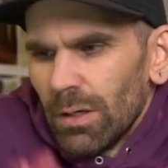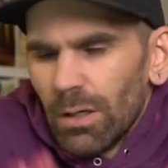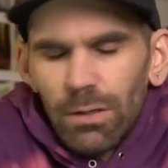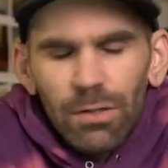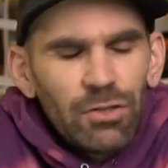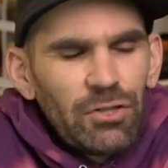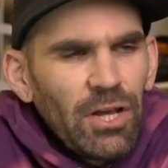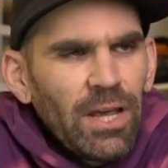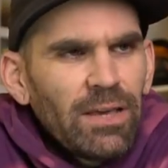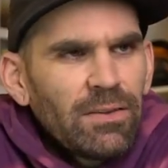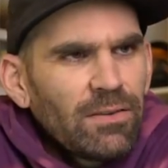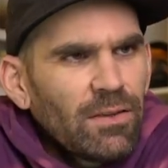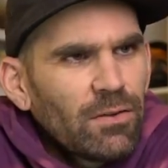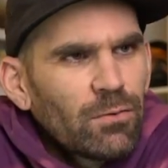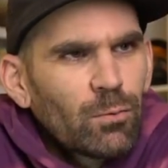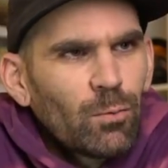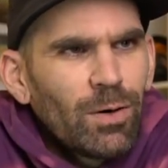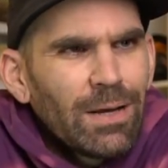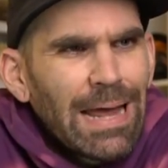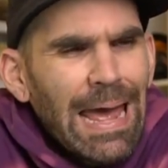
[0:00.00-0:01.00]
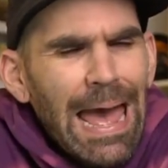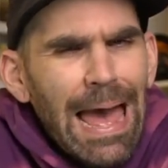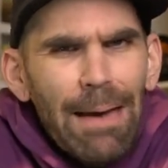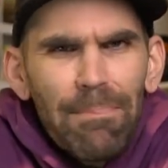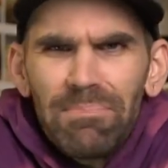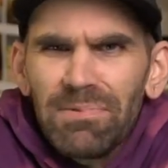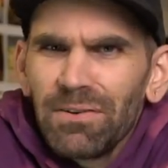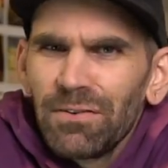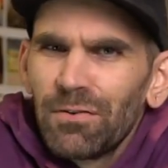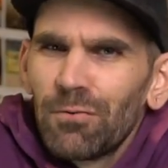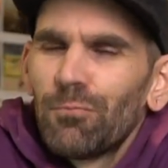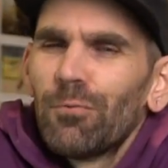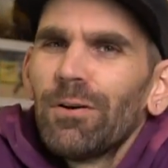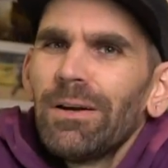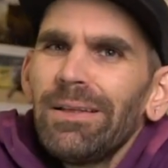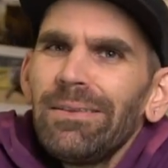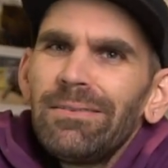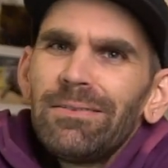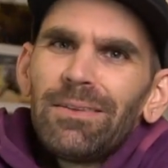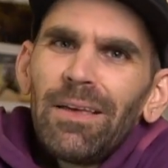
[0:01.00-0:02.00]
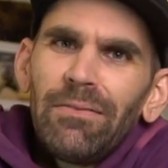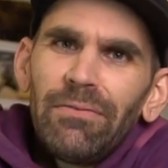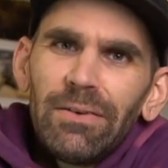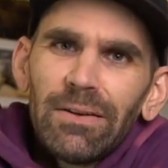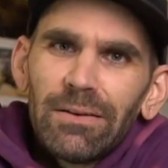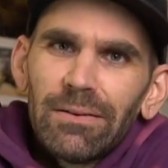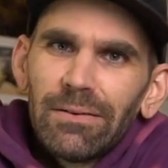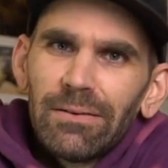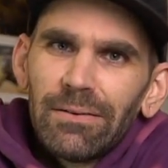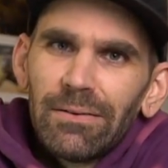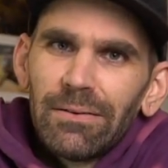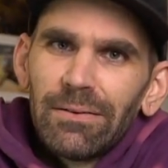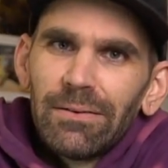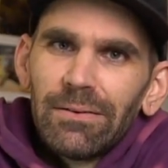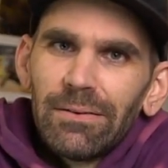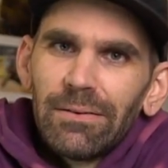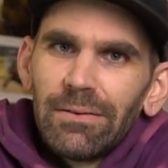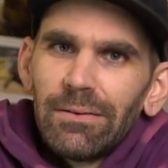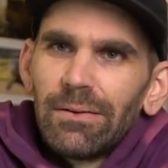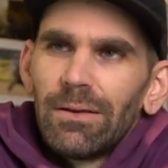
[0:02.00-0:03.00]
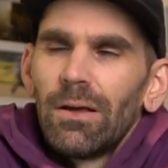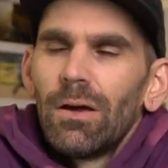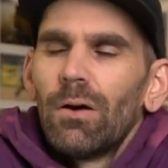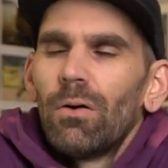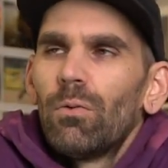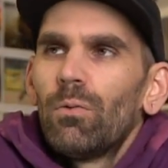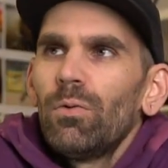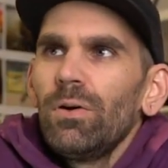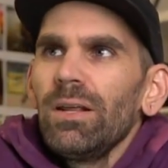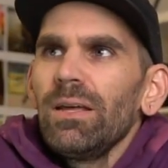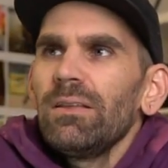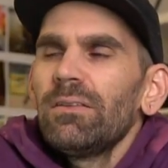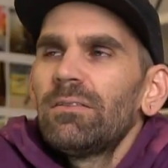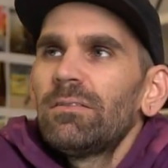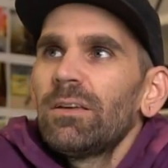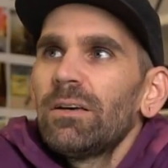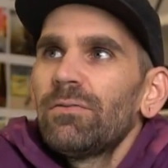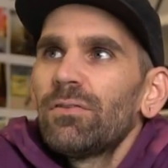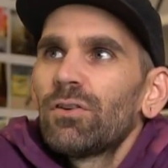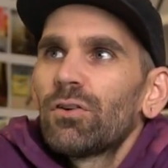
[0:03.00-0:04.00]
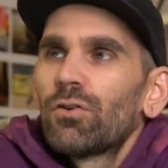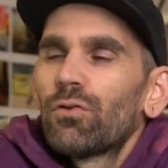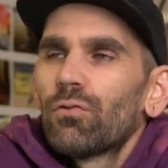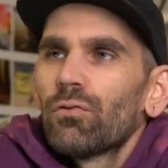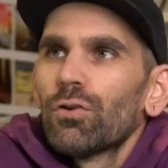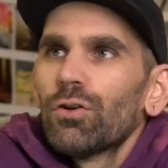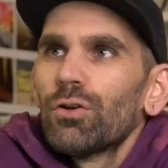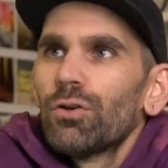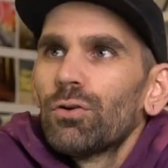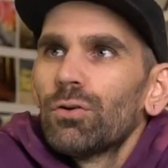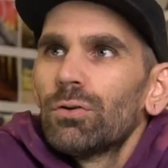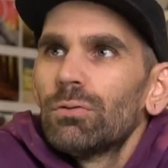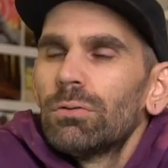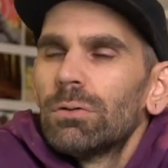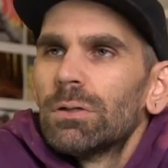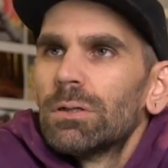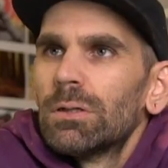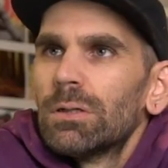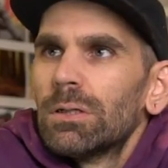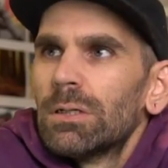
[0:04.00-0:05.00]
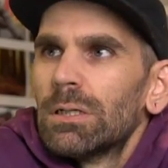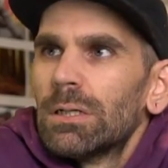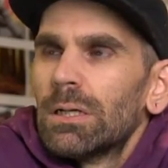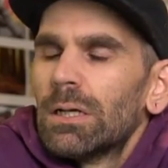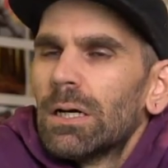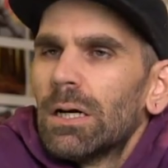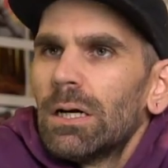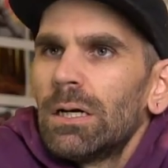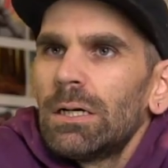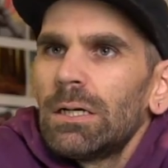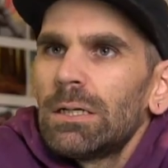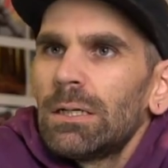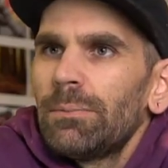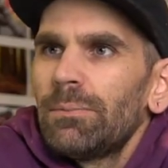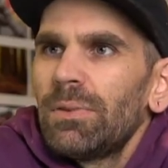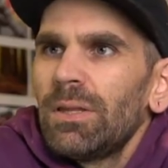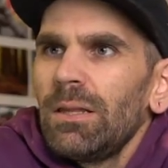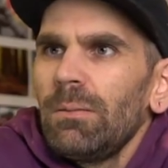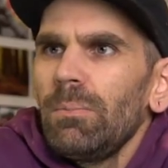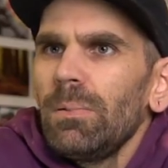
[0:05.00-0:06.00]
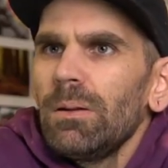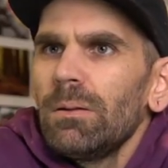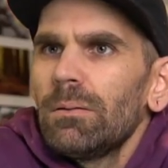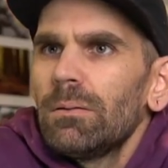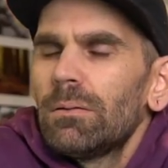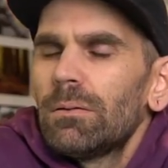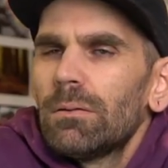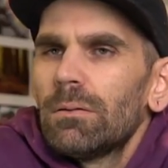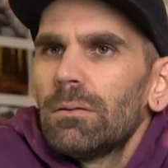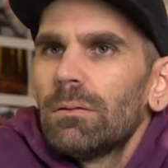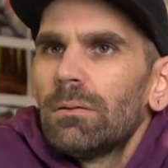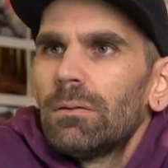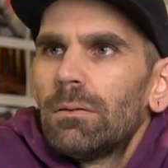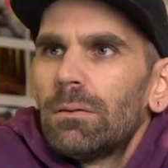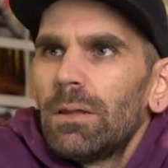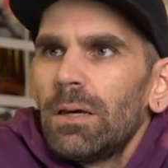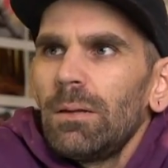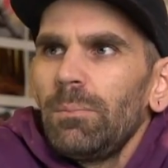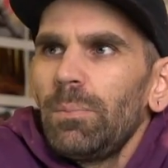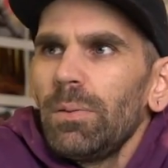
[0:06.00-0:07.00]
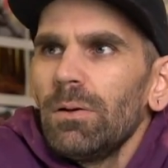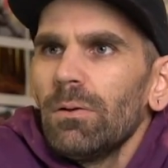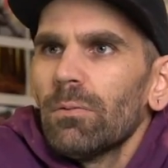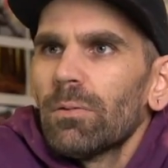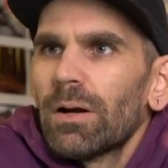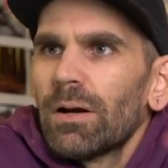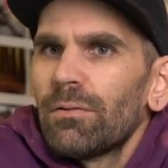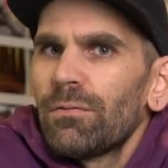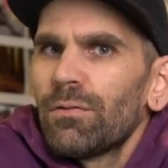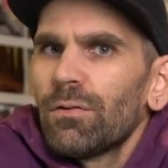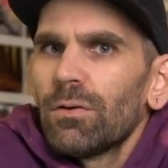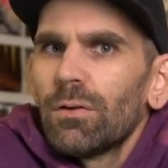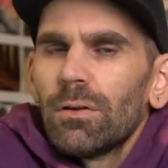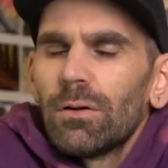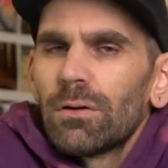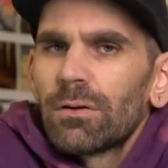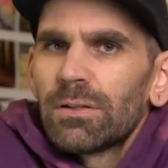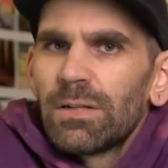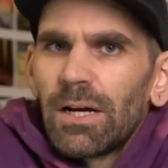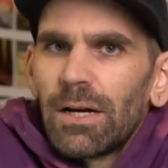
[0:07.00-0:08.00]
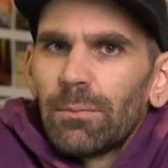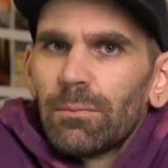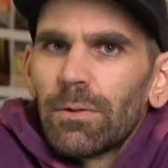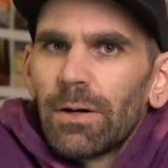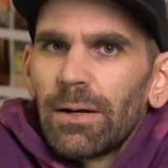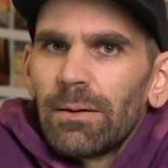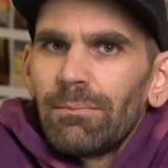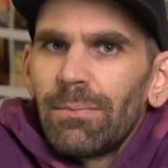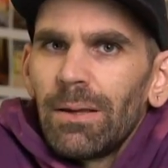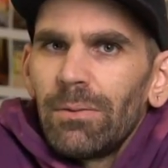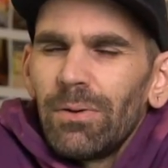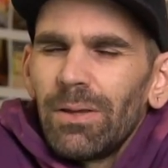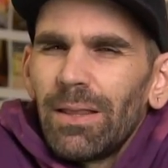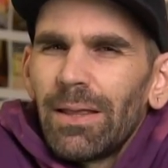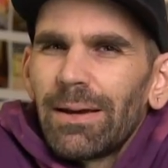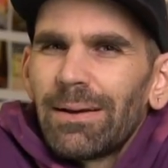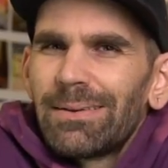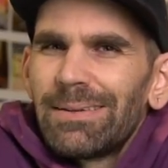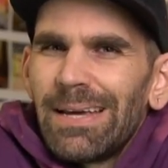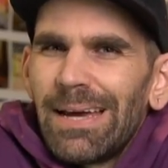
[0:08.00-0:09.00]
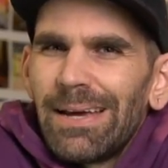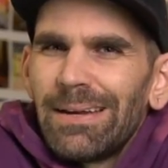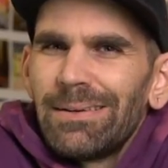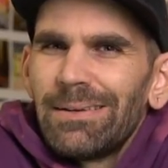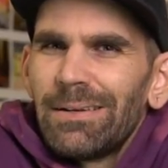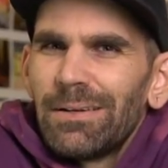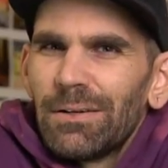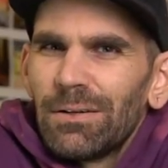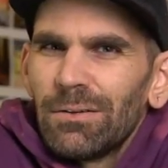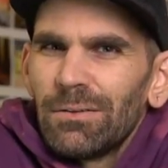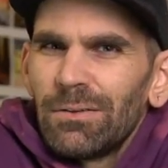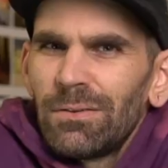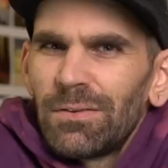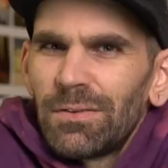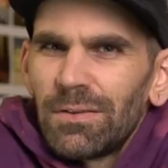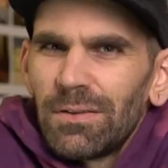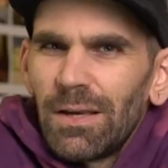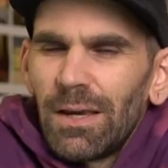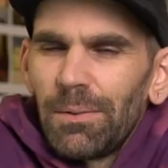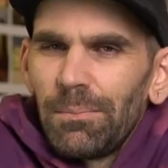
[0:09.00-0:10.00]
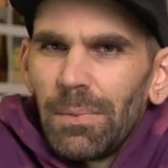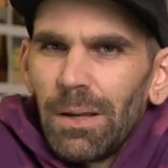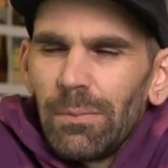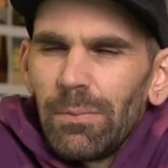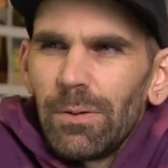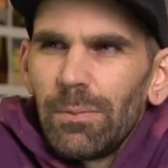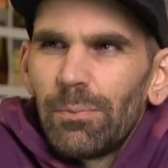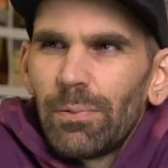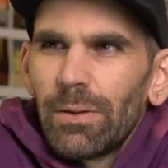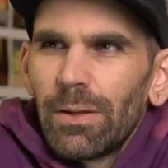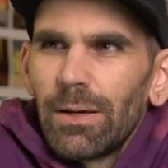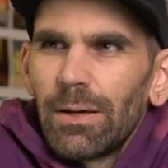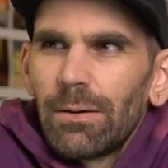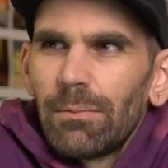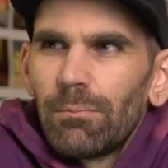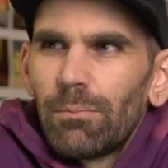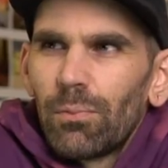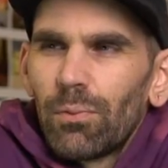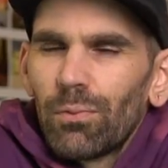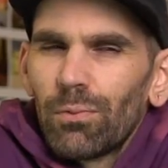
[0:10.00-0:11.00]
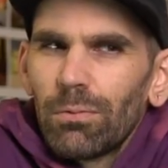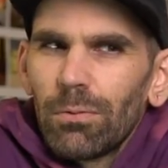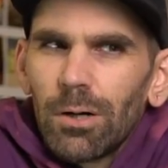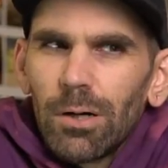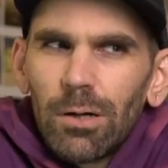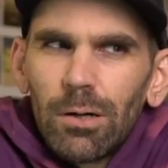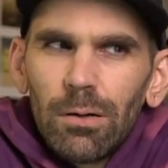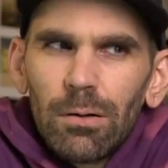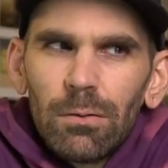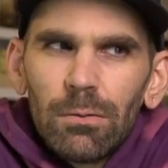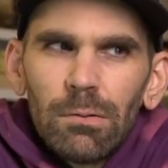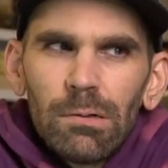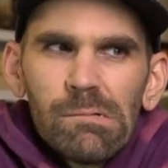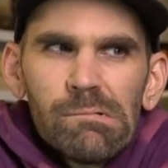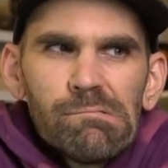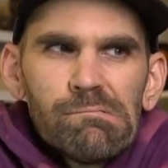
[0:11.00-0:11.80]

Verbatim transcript: Jake says, what happened to 187? 187 crew, they'd been around for a long time, right? Maybe like 10 years, and maybe playing pro